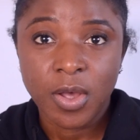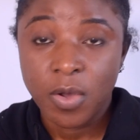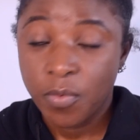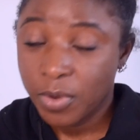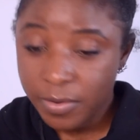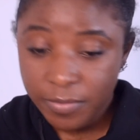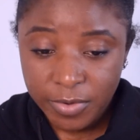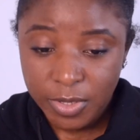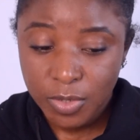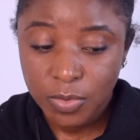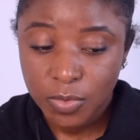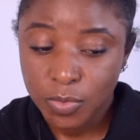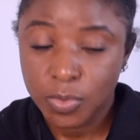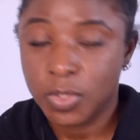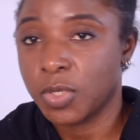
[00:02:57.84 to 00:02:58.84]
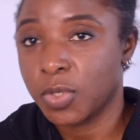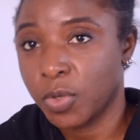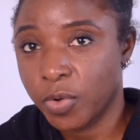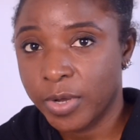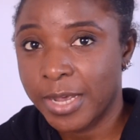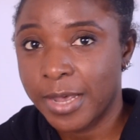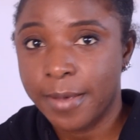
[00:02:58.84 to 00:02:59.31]
Whatever you do to
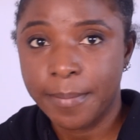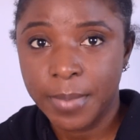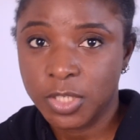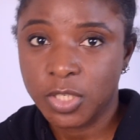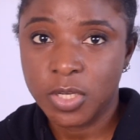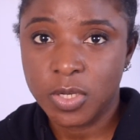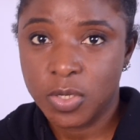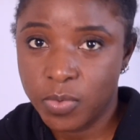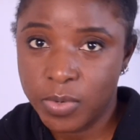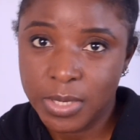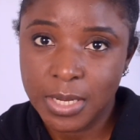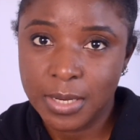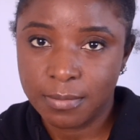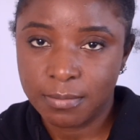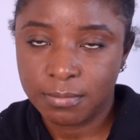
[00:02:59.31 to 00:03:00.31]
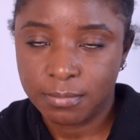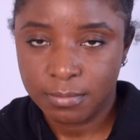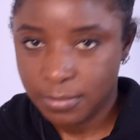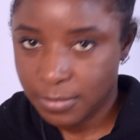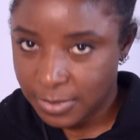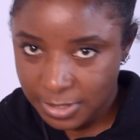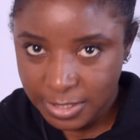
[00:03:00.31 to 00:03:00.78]
your hair, make sure you do it in
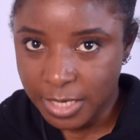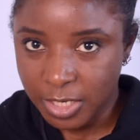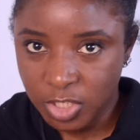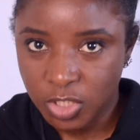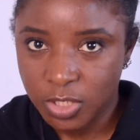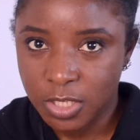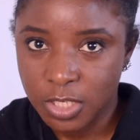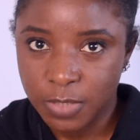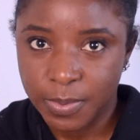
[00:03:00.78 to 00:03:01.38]
sections,